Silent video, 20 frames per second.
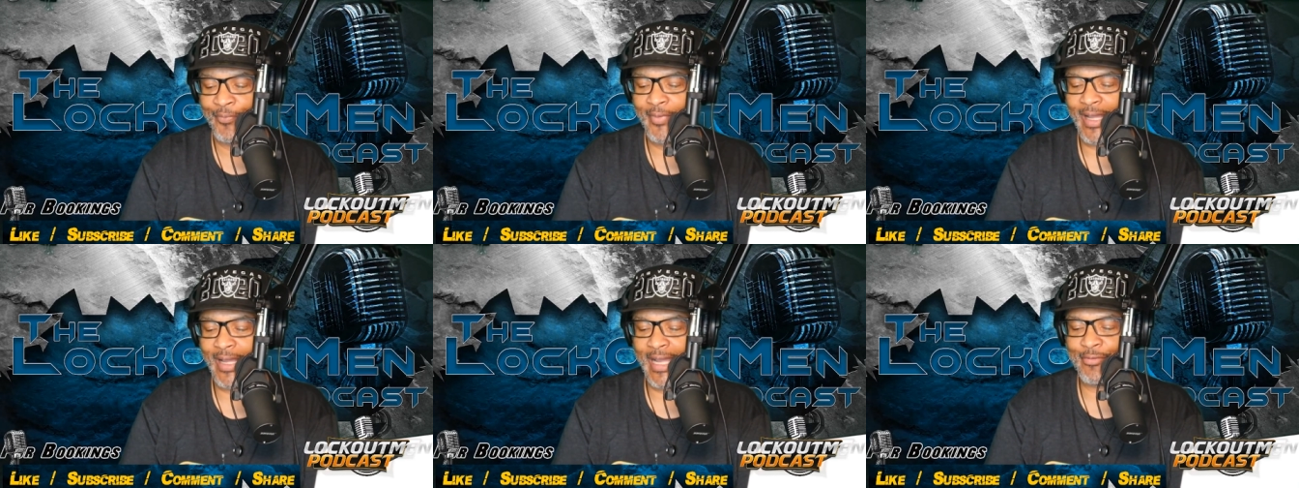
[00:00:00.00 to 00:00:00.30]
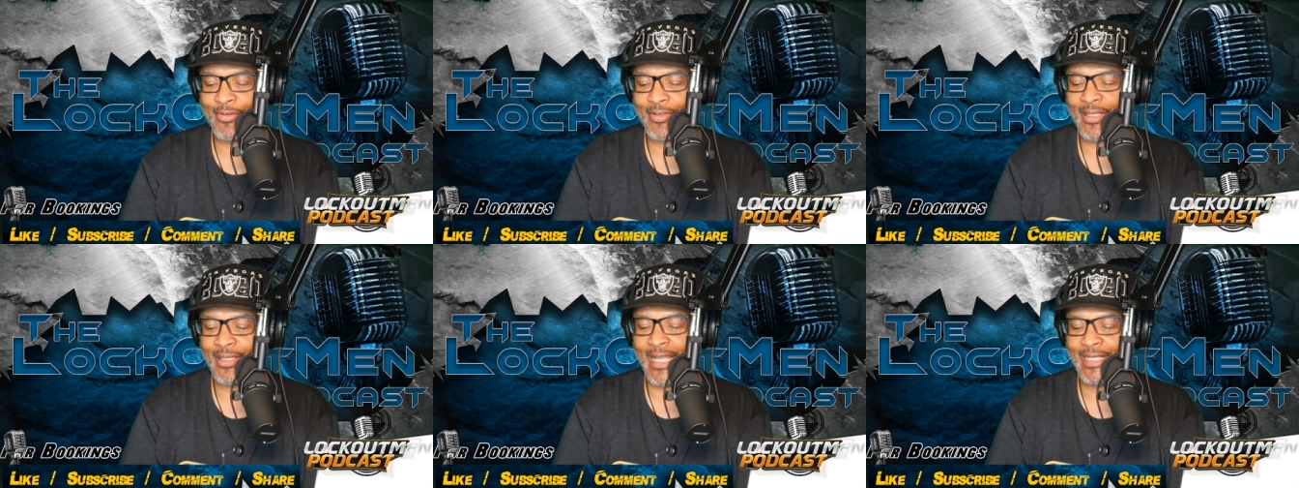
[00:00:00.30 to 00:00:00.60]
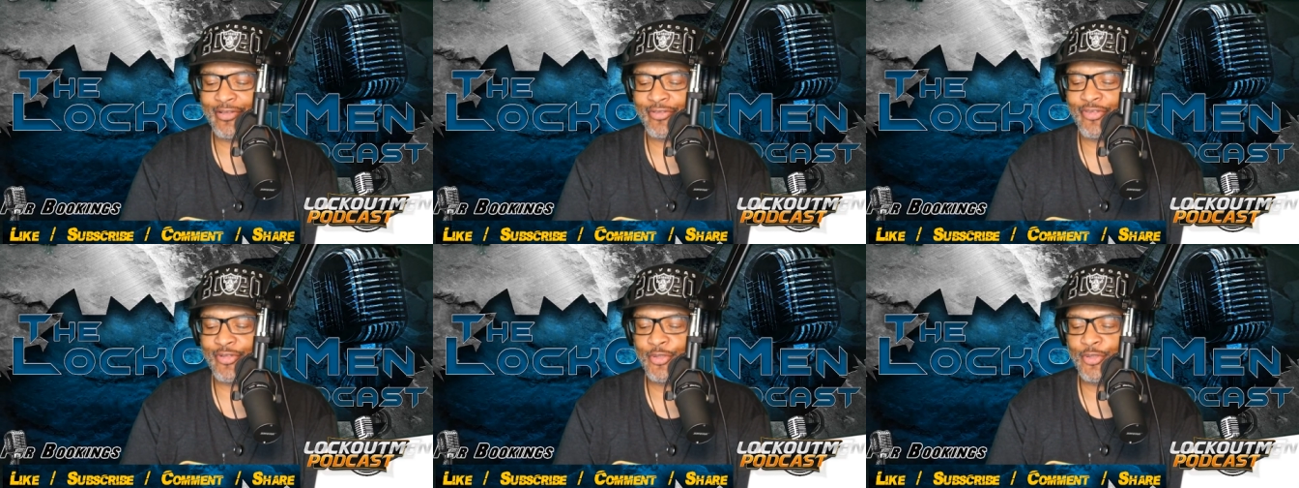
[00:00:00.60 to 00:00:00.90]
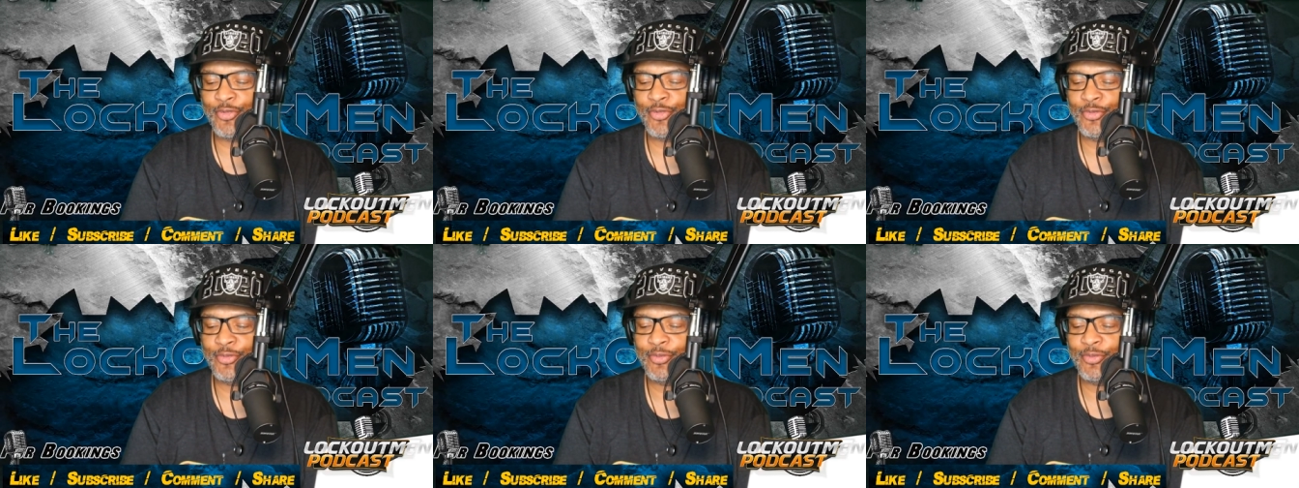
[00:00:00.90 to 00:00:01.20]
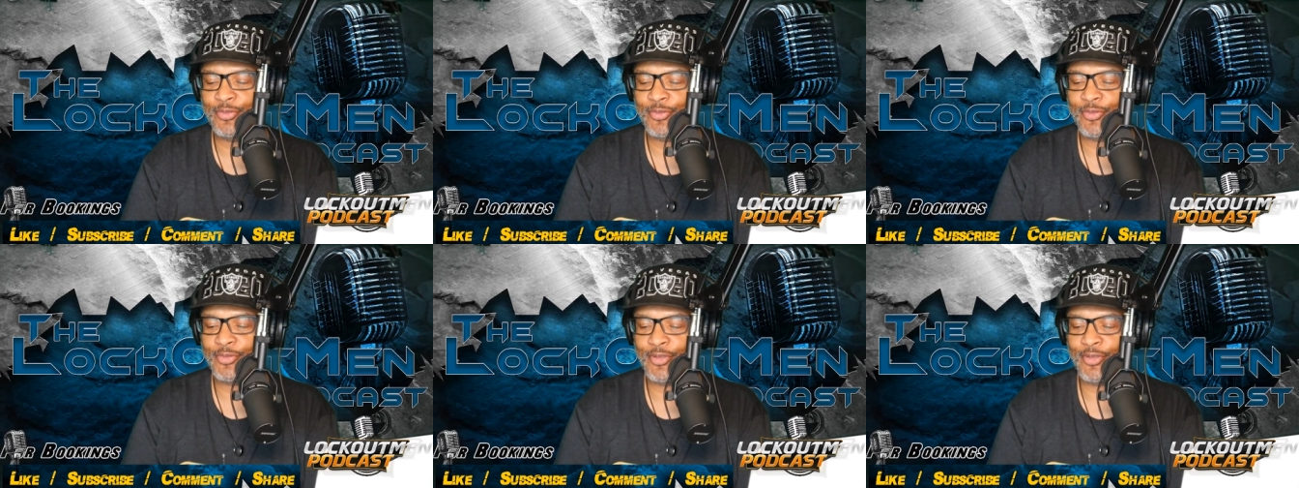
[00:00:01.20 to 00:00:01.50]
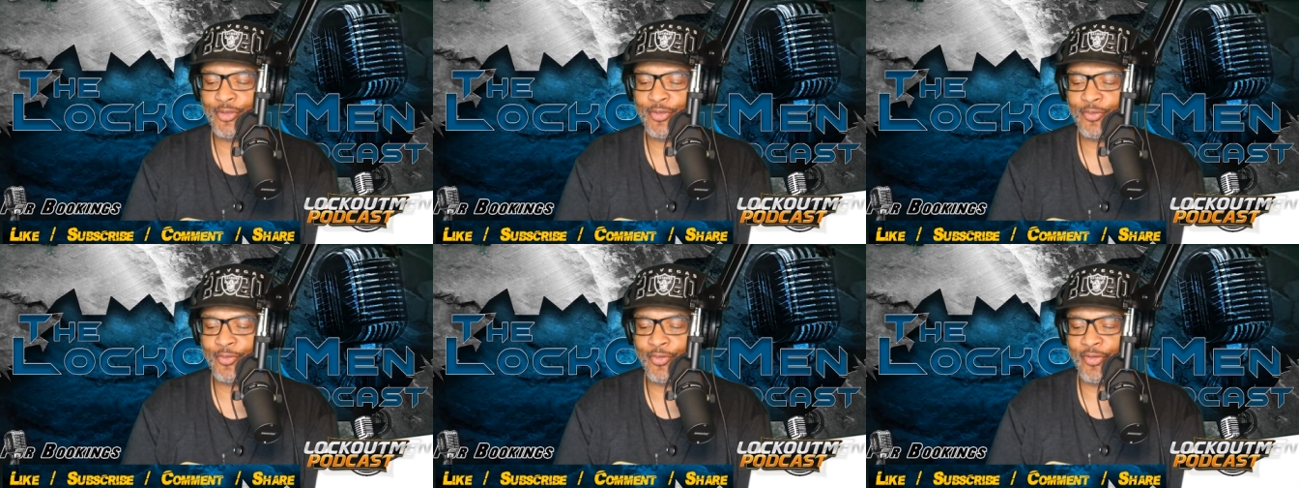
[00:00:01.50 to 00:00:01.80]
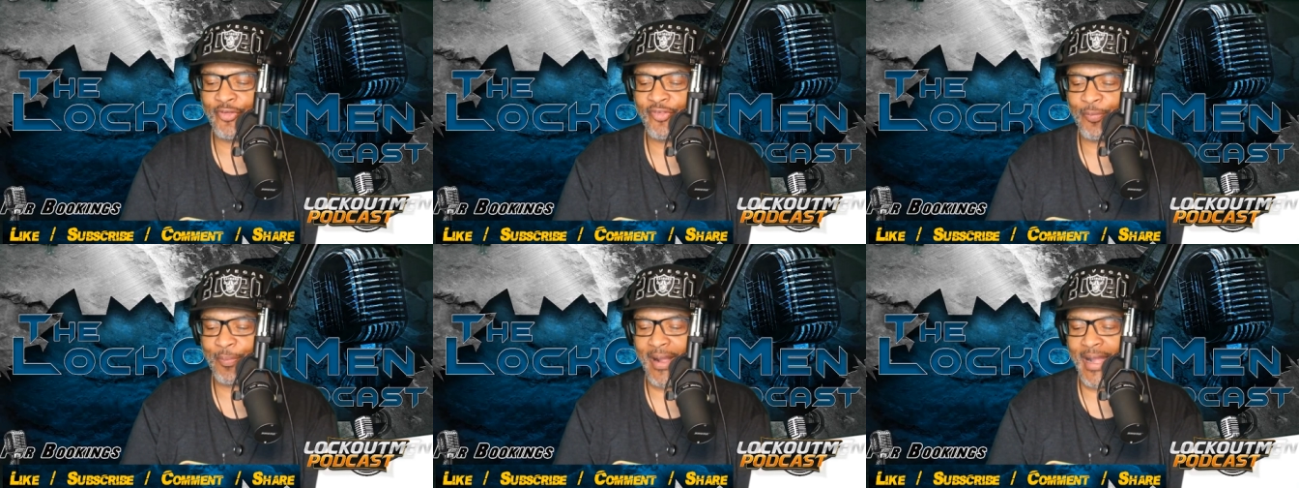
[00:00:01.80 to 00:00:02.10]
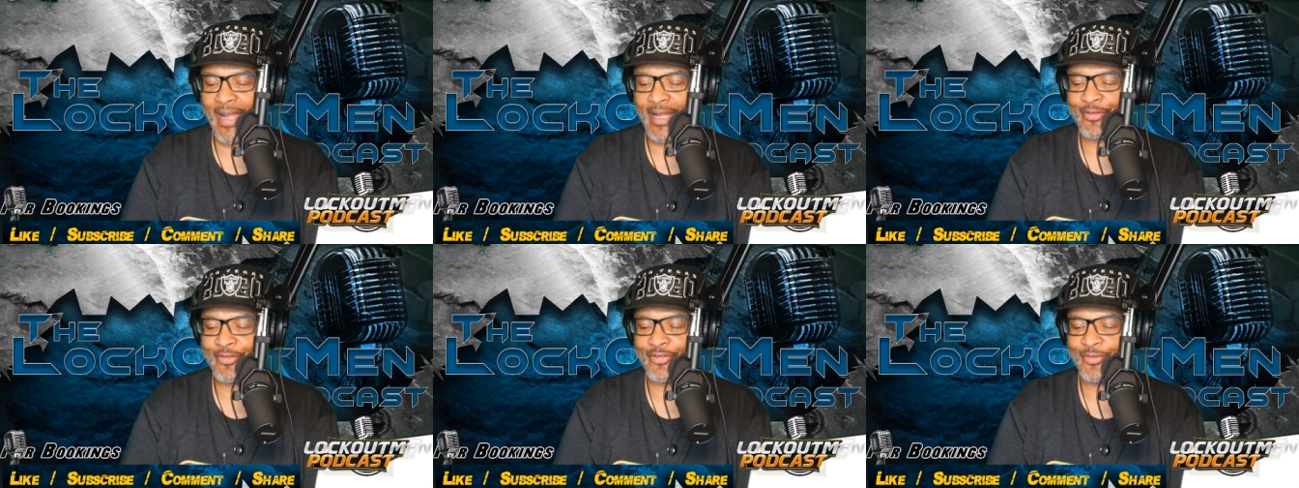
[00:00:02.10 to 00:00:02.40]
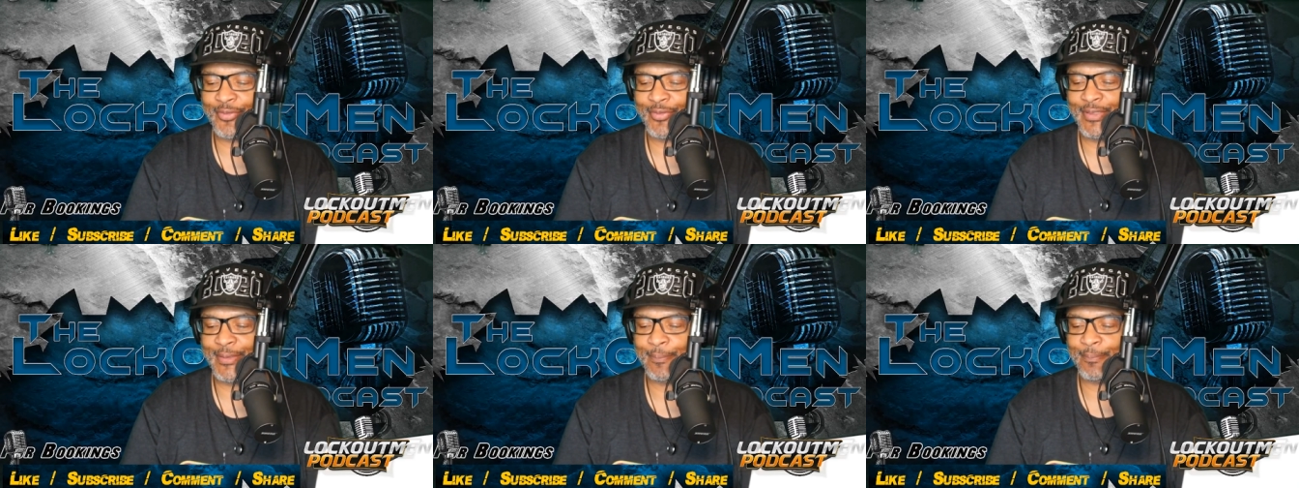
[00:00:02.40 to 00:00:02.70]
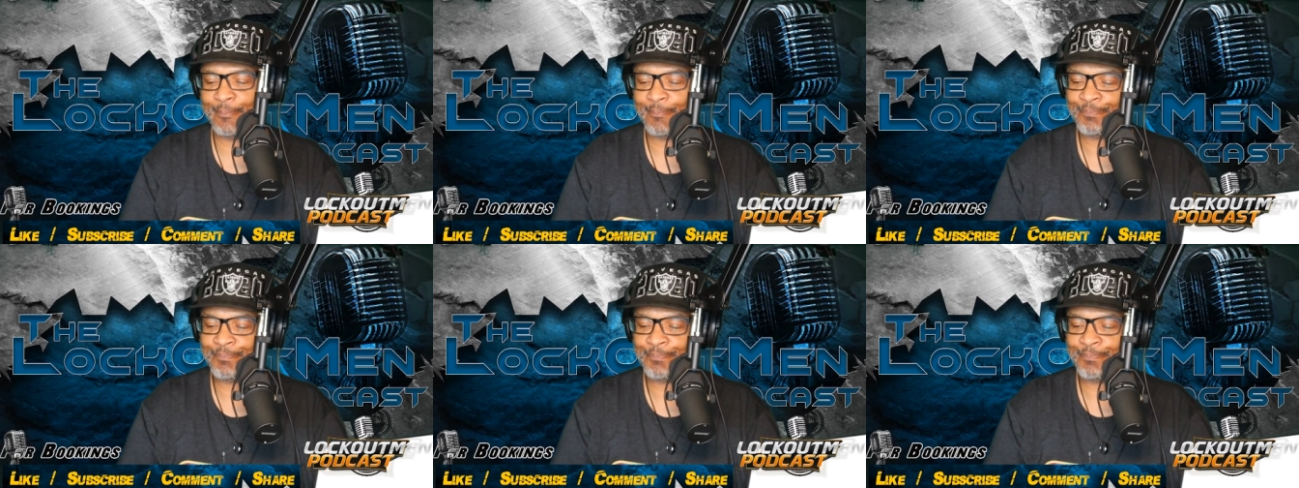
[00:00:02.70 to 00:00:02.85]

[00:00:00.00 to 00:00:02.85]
I would like to respond to it.